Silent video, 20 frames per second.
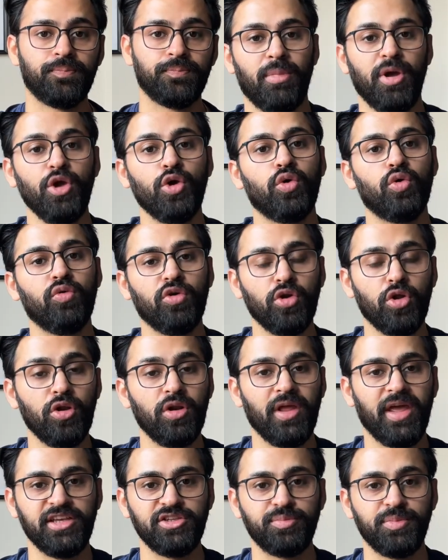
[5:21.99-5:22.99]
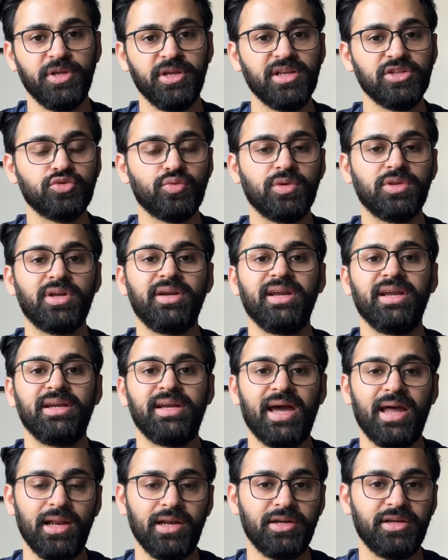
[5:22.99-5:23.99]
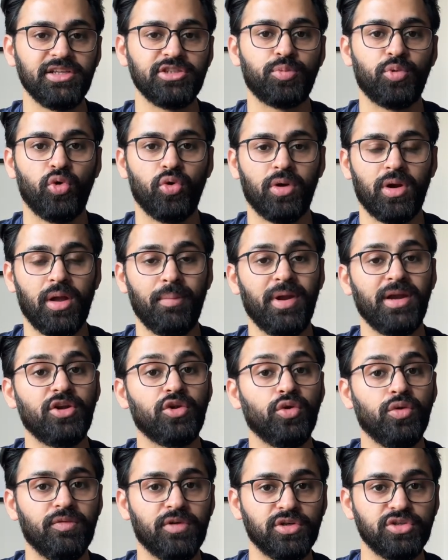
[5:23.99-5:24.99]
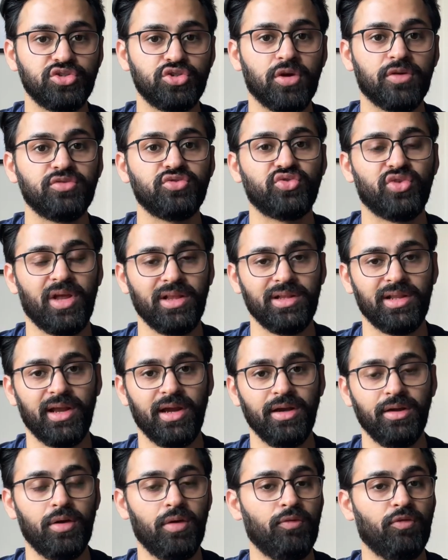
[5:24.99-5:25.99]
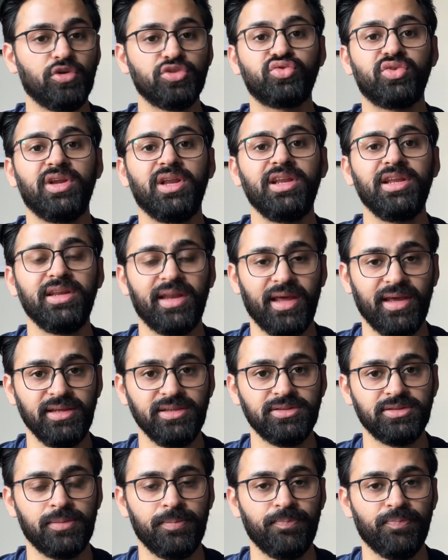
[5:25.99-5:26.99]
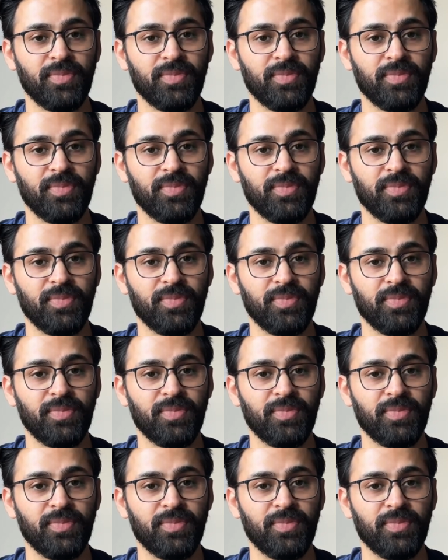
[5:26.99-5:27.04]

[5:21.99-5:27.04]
My overall experience with the data analytics program at University of Strathclyde was really nice,